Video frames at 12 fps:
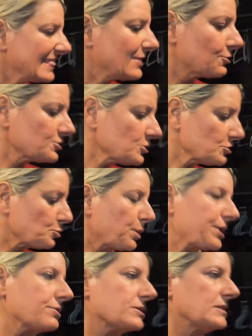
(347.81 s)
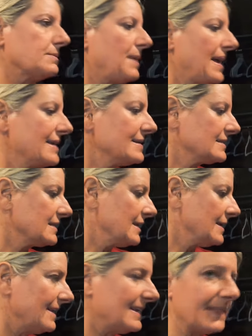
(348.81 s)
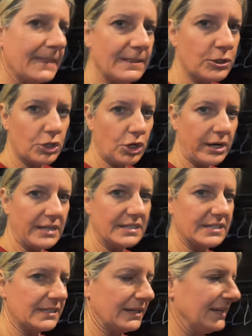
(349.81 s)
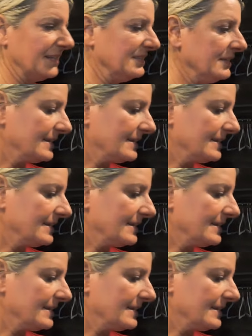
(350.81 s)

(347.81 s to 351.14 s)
There's this weird space in the Grand Design.